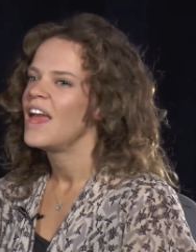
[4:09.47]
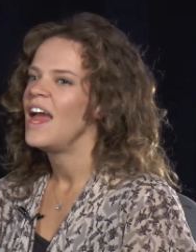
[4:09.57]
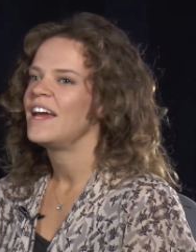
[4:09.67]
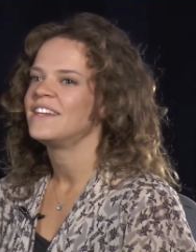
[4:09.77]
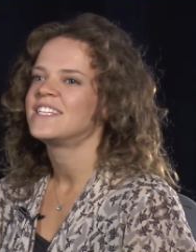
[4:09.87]

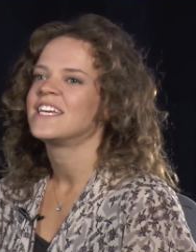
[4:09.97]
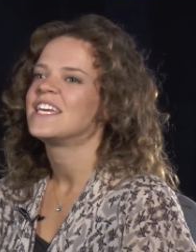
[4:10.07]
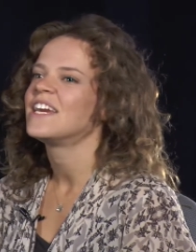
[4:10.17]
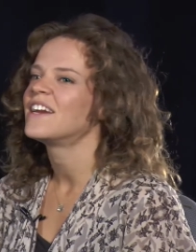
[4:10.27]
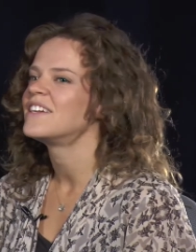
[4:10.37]
and to
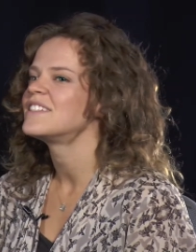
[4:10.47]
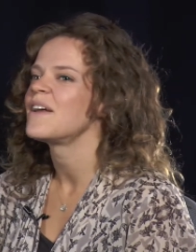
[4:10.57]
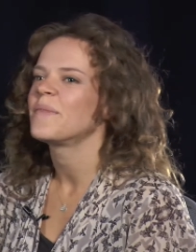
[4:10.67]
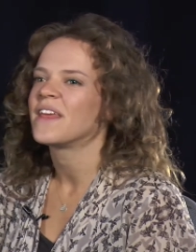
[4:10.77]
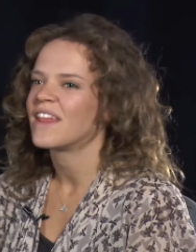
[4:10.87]
hear
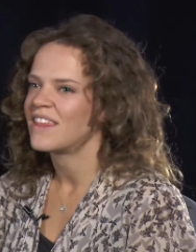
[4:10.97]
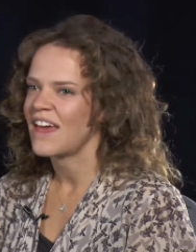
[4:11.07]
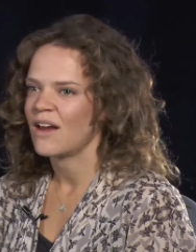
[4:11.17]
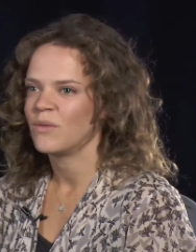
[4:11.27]
something like that,